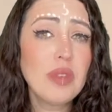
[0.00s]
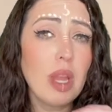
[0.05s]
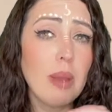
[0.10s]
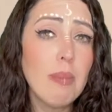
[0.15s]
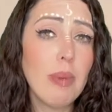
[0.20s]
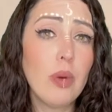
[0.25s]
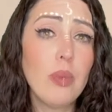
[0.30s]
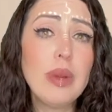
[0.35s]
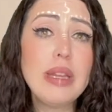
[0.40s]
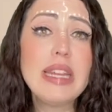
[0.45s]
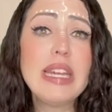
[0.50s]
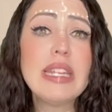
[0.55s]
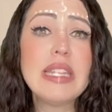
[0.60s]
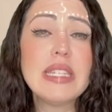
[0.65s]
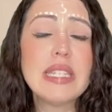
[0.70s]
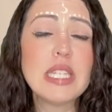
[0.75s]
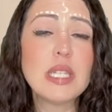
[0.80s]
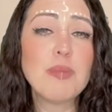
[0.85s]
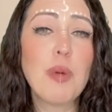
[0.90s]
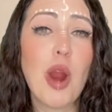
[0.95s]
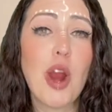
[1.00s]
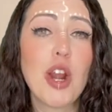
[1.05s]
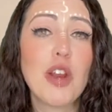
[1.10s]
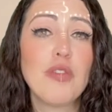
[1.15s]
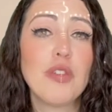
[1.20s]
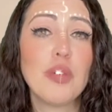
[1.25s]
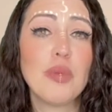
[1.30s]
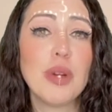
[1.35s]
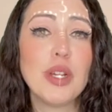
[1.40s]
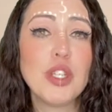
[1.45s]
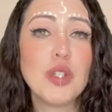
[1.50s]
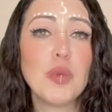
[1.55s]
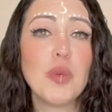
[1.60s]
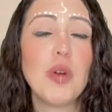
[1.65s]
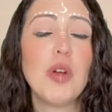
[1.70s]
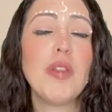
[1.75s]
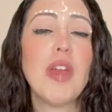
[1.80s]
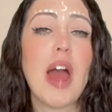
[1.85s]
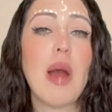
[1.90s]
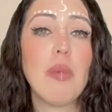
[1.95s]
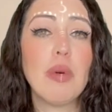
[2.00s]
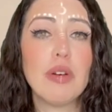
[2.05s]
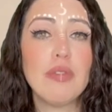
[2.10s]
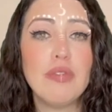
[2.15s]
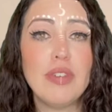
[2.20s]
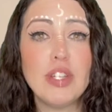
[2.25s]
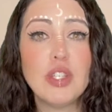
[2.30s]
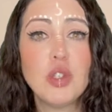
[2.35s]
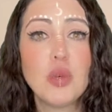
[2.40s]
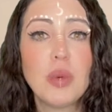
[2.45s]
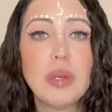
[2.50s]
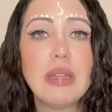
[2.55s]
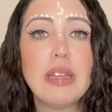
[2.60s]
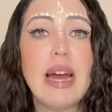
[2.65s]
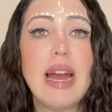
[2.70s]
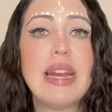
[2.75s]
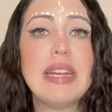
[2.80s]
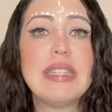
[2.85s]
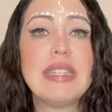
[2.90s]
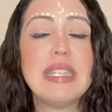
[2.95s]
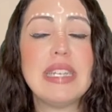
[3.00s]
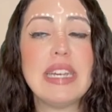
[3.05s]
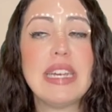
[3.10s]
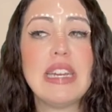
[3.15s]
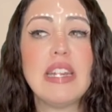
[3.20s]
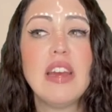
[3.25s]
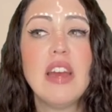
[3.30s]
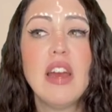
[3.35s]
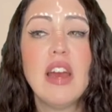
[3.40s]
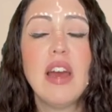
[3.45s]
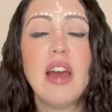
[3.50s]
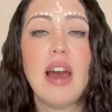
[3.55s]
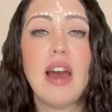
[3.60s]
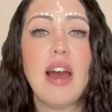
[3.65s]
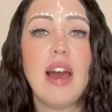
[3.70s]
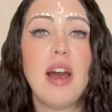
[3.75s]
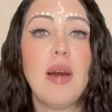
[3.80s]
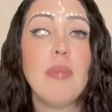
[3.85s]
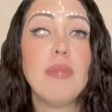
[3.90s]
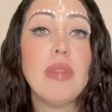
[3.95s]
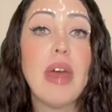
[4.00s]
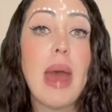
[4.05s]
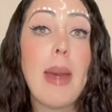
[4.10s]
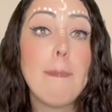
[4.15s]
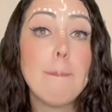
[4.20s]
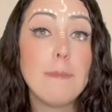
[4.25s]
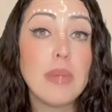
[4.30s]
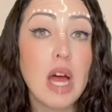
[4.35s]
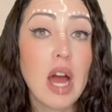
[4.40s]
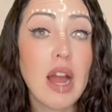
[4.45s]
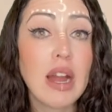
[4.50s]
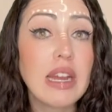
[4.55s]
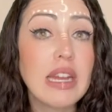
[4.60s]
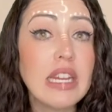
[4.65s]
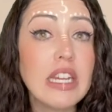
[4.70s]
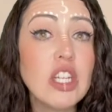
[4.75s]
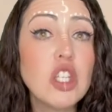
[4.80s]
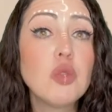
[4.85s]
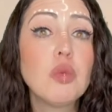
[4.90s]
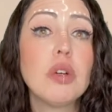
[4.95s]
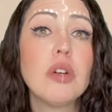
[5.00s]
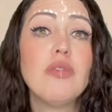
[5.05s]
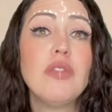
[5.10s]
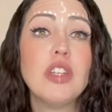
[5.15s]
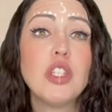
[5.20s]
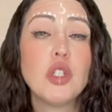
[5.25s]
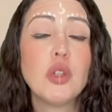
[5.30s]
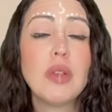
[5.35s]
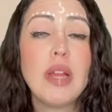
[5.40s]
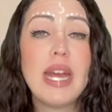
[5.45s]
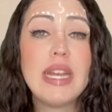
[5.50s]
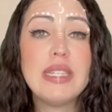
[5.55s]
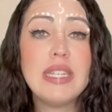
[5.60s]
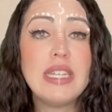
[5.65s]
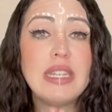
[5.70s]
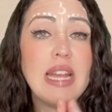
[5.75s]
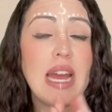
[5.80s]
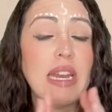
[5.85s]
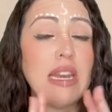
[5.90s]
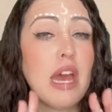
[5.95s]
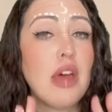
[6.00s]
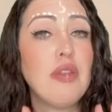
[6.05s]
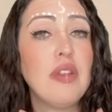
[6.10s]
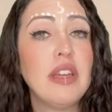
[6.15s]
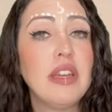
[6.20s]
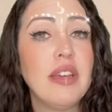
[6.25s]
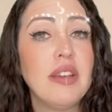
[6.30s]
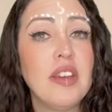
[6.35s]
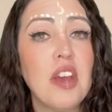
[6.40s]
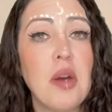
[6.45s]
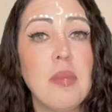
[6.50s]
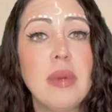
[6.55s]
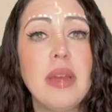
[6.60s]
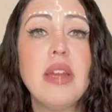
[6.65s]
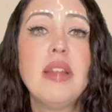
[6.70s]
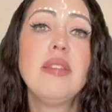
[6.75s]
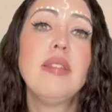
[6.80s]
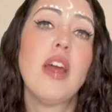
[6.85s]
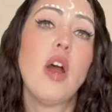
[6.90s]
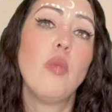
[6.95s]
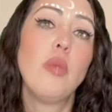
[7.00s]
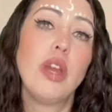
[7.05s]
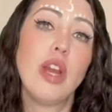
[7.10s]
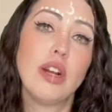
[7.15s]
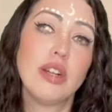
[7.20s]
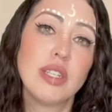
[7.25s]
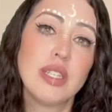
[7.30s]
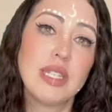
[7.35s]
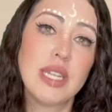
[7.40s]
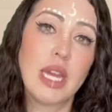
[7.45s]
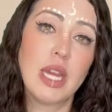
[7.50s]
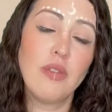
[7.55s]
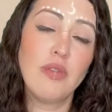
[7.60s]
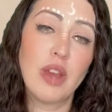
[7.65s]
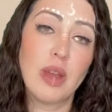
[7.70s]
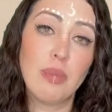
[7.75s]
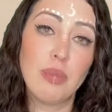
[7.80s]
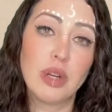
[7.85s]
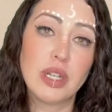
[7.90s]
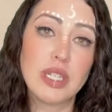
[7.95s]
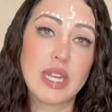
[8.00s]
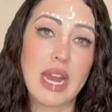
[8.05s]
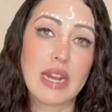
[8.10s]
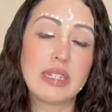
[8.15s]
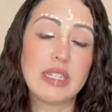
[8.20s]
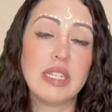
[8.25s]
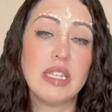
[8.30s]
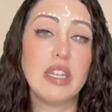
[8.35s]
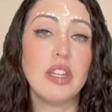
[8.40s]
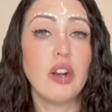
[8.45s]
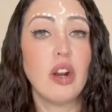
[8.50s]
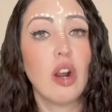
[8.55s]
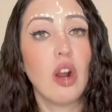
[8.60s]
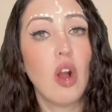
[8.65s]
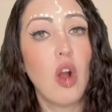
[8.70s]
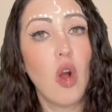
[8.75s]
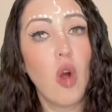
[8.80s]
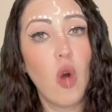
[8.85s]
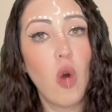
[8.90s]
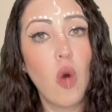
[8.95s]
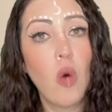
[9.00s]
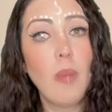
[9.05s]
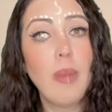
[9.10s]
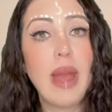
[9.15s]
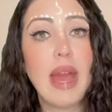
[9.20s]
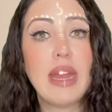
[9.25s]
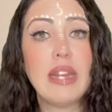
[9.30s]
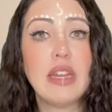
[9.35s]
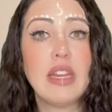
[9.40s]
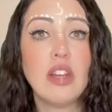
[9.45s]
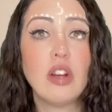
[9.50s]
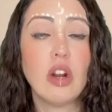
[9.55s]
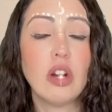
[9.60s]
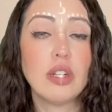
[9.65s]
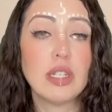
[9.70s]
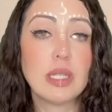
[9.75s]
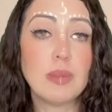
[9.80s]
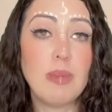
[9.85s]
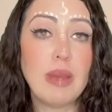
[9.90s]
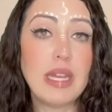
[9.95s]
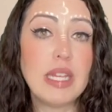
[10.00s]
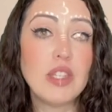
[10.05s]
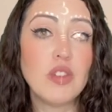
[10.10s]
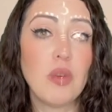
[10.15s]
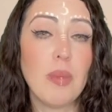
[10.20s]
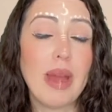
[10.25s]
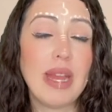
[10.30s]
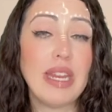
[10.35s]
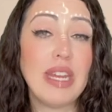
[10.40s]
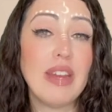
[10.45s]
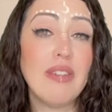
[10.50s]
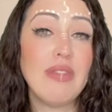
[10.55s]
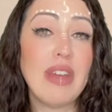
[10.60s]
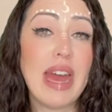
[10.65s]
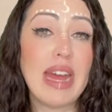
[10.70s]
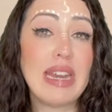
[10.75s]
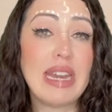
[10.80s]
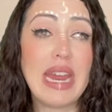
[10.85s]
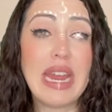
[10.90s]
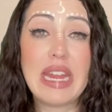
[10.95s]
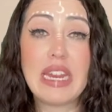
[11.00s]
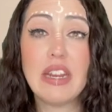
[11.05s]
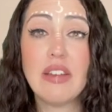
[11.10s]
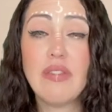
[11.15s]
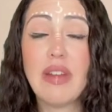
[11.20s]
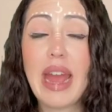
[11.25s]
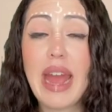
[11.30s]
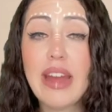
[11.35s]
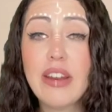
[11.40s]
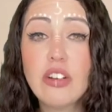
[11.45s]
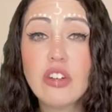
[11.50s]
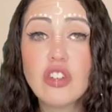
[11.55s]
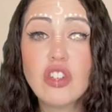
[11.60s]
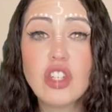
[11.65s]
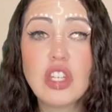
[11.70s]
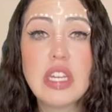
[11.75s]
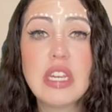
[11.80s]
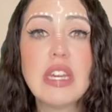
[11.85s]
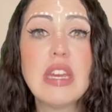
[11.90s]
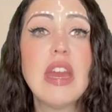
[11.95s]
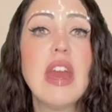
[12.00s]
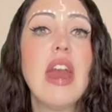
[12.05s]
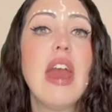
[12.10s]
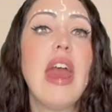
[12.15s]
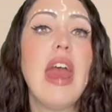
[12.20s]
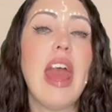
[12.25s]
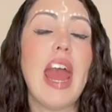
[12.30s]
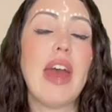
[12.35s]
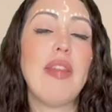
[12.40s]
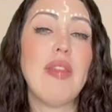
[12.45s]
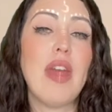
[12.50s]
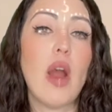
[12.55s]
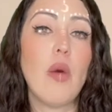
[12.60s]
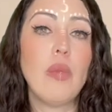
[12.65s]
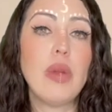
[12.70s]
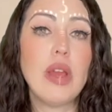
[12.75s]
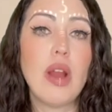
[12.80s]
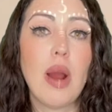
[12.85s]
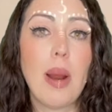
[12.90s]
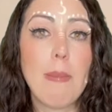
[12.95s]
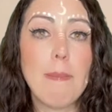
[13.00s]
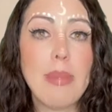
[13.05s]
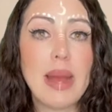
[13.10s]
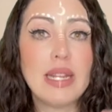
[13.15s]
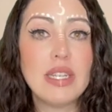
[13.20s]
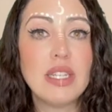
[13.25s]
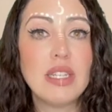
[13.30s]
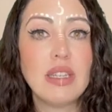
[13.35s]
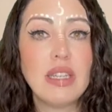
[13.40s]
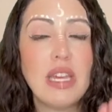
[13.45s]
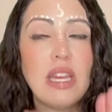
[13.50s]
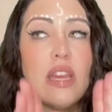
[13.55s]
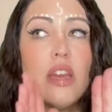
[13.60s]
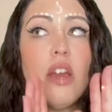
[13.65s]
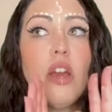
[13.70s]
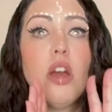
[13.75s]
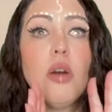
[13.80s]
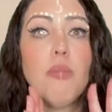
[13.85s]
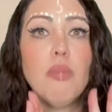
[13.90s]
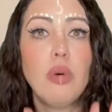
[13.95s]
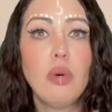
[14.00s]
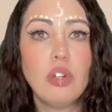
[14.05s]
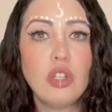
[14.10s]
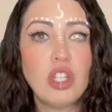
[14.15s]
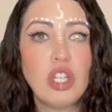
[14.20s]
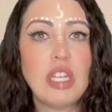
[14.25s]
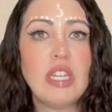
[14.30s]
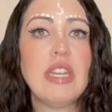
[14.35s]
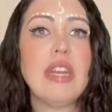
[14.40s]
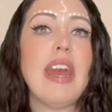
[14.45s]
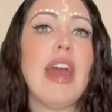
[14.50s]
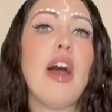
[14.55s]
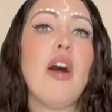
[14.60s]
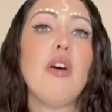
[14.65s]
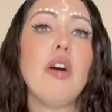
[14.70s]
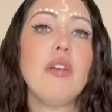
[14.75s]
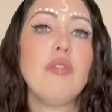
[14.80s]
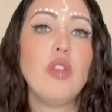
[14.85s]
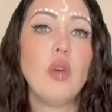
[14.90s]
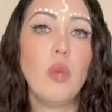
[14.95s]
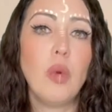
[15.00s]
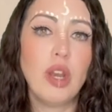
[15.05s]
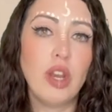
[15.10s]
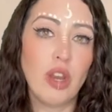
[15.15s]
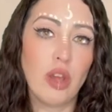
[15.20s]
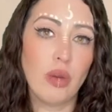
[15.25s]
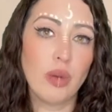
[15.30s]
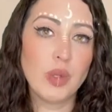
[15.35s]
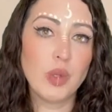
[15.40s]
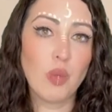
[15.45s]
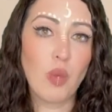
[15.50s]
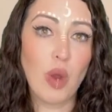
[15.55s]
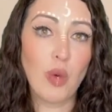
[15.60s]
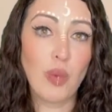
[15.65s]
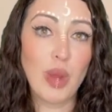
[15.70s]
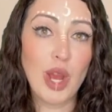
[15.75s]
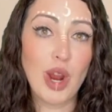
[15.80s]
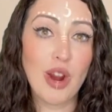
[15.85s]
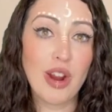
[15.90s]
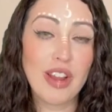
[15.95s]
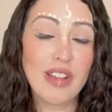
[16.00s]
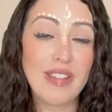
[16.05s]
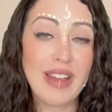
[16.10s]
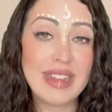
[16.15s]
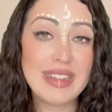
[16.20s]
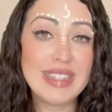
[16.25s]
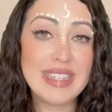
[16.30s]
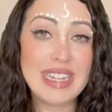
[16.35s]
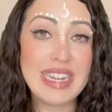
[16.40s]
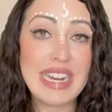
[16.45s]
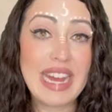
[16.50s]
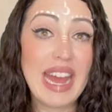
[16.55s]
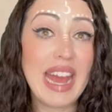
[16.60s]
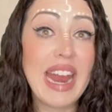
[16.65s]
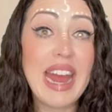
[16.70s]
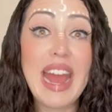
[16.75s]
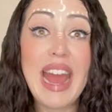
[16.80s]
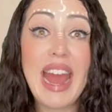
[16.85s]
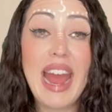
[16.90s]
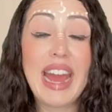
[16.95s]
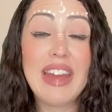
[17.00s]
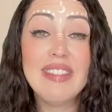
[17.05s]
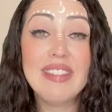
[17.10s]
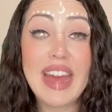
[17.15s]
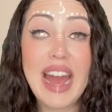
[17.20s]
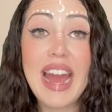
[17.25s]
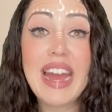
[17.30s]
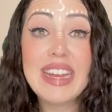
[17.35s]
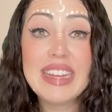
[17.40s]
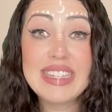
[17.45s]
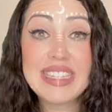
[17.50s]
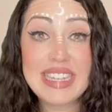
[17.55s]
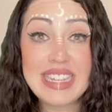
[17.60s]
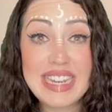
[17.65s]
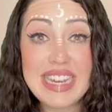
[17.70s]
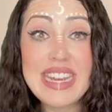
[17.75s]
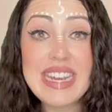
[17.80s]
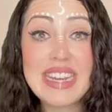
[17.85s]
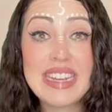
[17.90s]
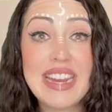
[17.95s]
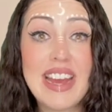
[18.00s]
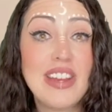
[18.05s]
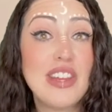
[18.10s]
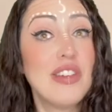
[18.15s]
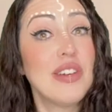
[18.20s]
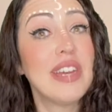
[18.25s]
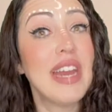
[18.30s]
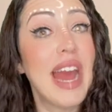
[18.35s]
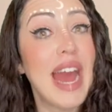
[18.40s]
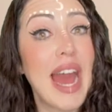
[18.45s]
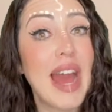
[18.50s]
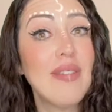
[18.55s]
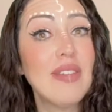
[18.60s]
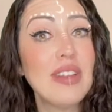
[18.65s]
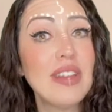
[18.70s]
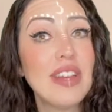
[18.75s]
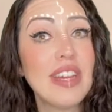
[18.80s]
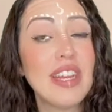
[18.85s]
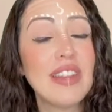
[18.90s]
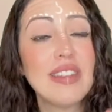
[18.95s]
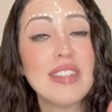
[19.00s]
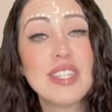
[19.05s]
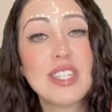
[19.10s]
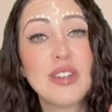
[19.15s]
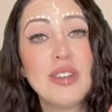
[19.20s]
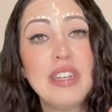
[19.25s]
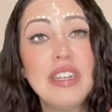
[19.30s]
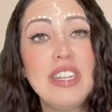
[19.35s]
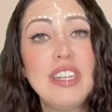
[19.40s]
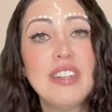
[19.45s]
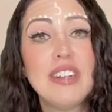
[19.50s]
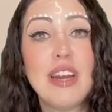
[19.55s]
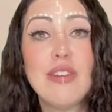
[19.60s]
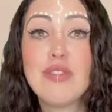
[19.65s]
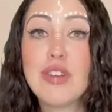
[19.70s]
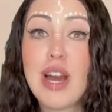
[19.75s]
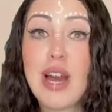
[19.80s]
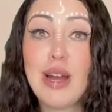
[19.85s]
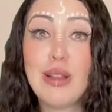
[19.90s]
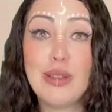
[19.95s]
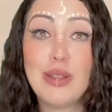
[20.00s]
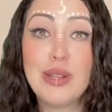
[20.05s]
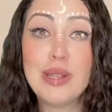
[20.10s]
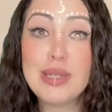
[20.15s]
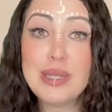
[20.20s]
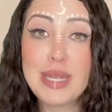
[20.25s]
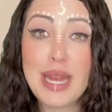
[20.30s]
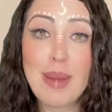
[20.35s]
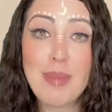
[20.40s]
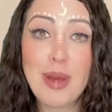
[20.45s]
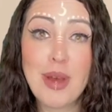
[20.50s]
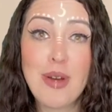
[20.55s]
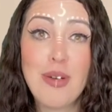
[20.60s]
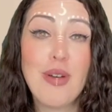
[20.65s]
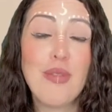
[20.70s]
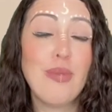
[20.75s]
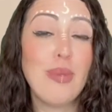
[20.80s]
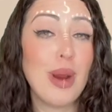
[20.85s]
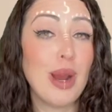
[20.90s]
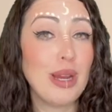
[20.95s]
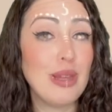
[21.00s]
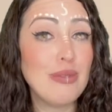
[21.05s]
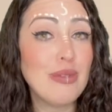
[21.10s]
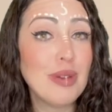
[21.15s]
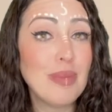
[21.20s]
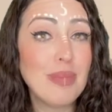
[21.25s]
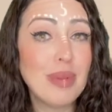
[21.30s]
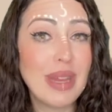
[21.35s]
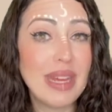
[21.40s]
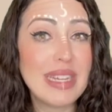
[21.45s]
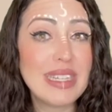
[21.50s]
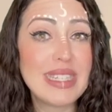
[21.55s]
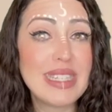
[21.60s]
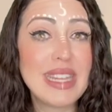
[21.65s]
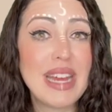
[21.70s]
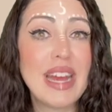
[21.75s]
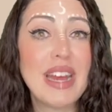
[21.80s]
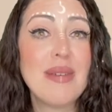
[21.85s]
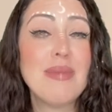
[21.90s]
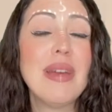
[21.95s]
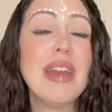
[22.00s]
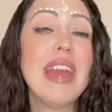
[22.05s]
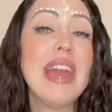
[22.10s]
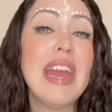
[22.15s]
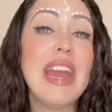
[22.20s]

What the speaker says: But really, this is part of a ritual that we're visualizing that blockage. We're visualizing that nothing can come in, that we are safe and protected in our home and in our space from any of that negative energy, and that we are mentally pushing it out of the windows when we are cleansing it. And that is it. Now you can have a look at the screen here. I've got a little demo of where you can place them.